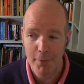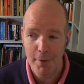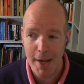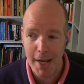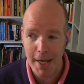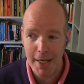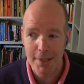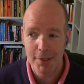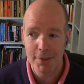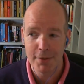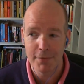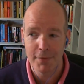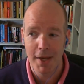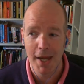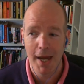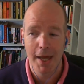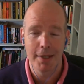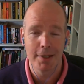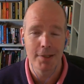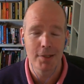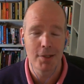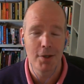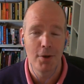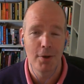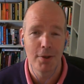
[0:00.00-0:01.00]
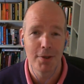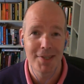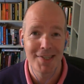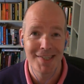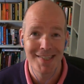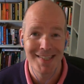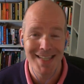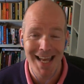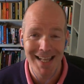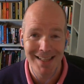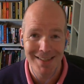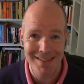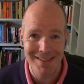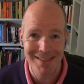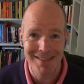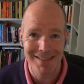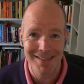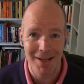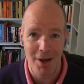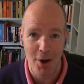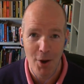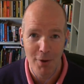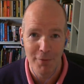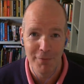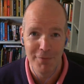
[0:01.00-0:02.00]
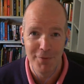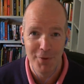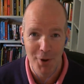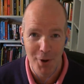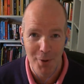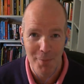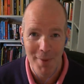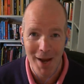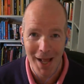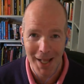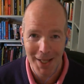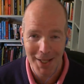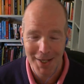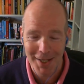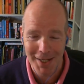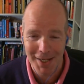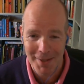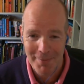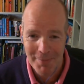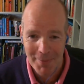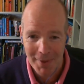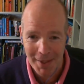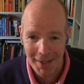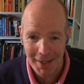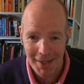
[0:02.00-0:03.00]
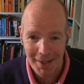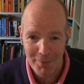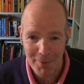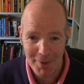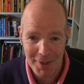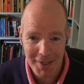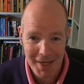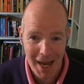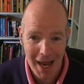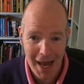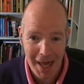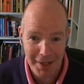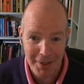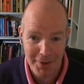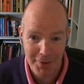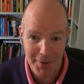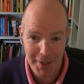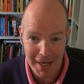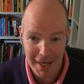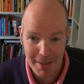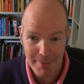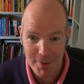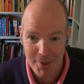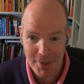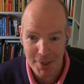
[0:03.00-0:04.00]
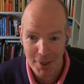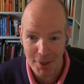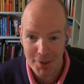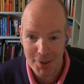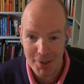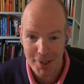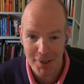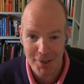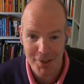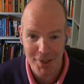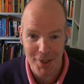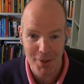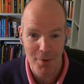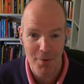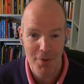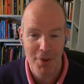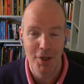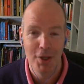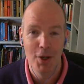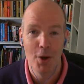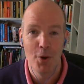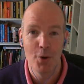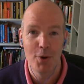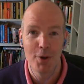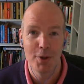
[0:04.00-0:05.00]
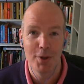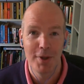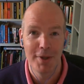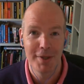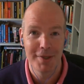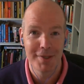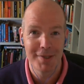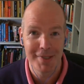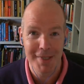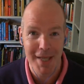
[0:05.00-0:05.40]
a range of candles called Scents of Normality, with candle names such as, you know, the local, the